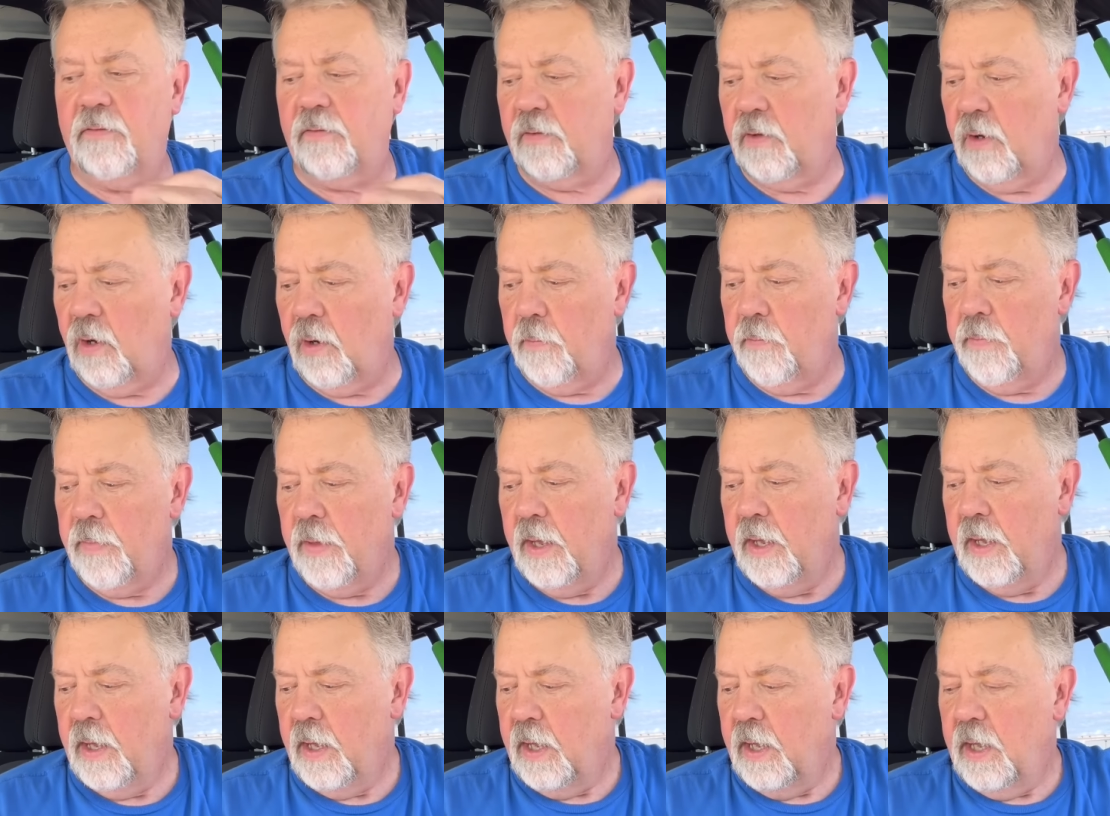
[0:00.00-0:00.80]
So
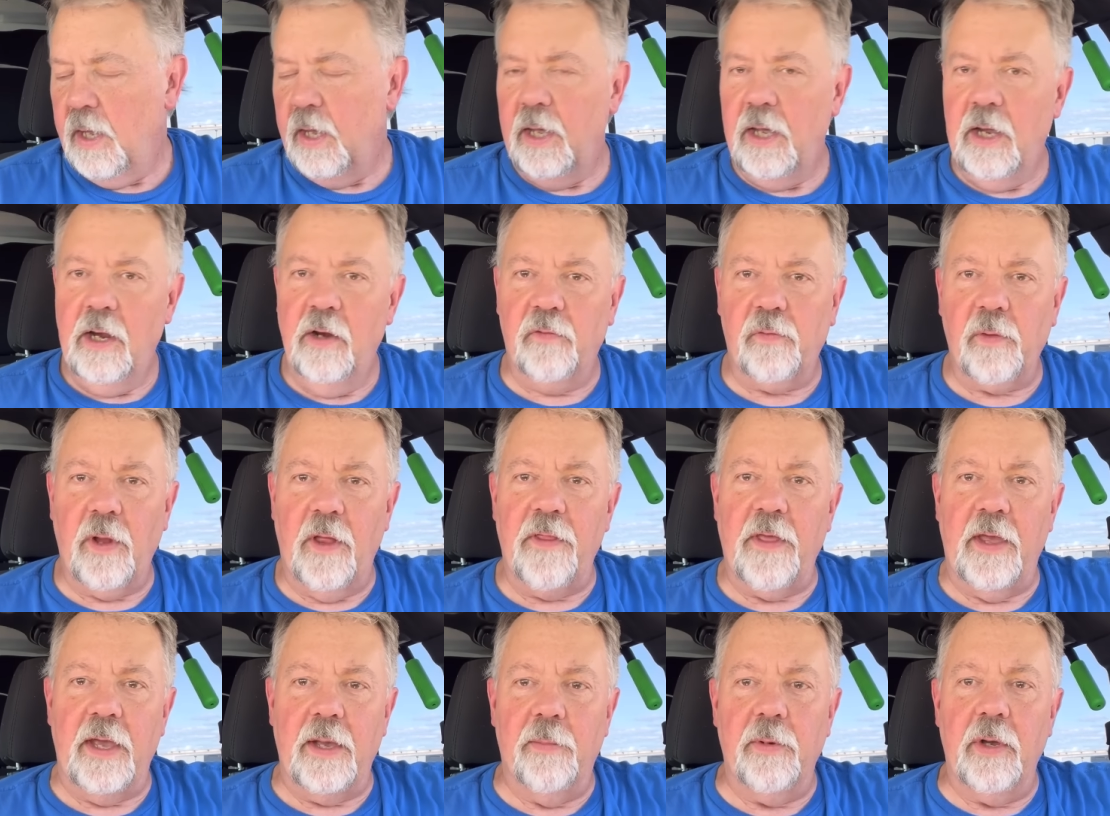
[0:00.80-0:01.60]
here's
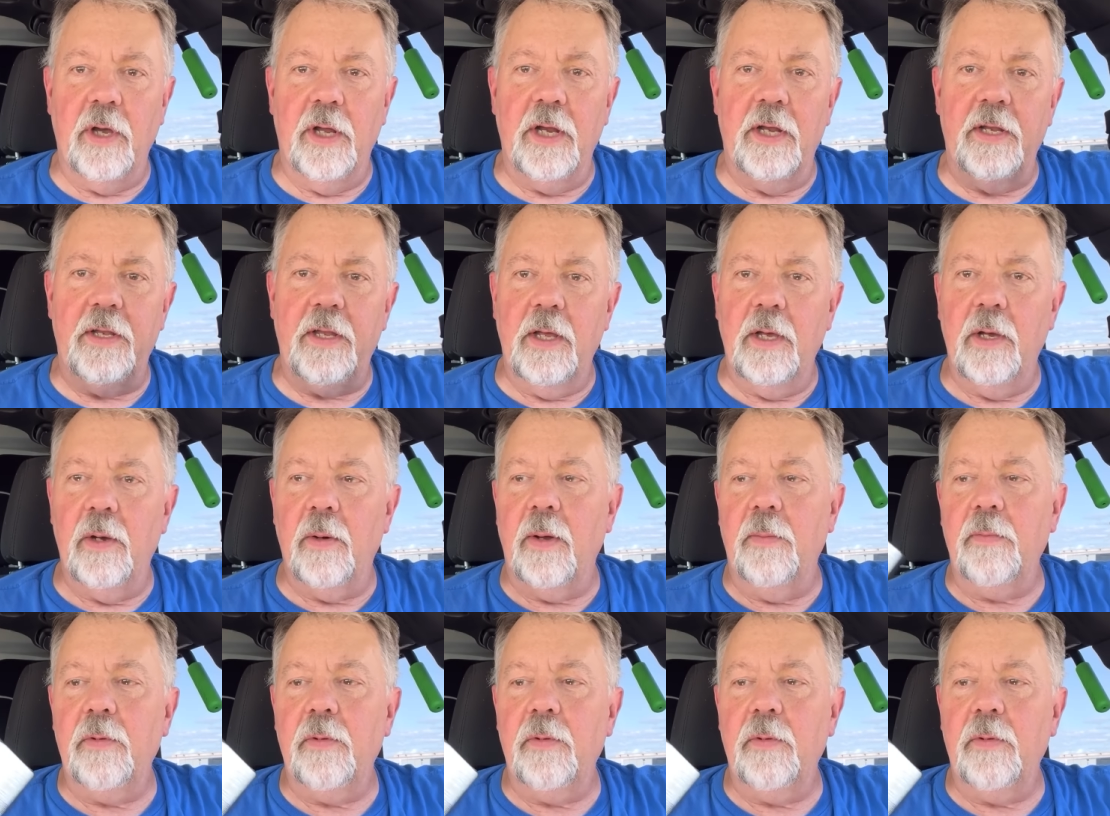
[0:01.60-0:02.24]
what I think I'm gonna do.